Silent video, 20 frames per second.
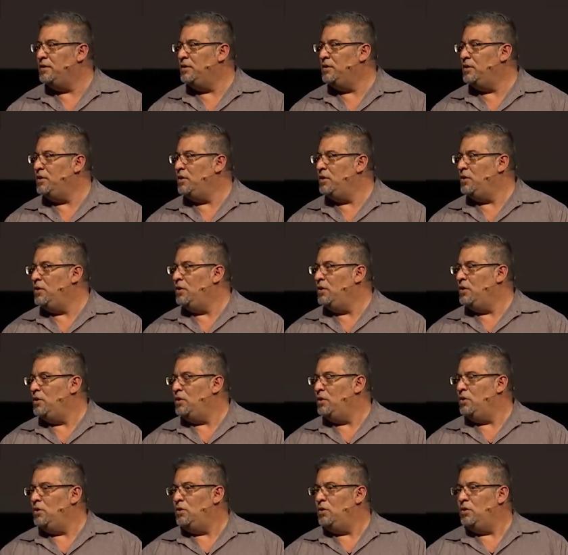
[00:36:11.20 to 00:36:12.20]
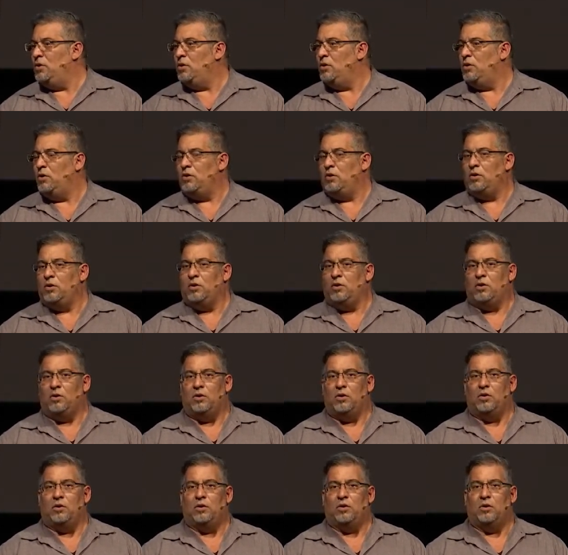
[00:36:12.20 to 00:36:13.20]

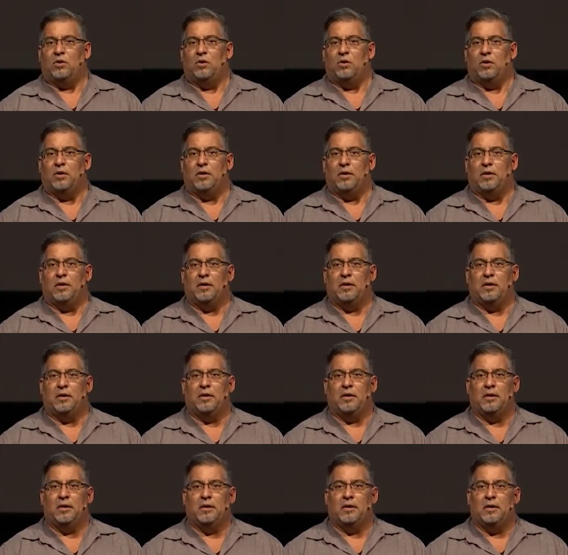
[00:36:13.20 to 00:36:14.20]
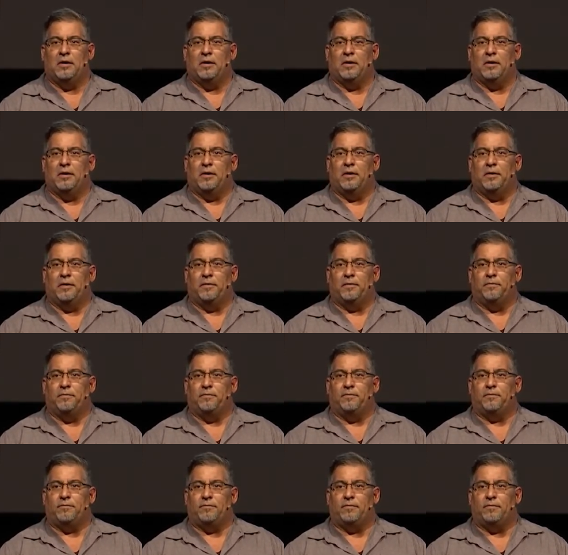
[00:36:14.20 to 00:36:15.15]
(silence)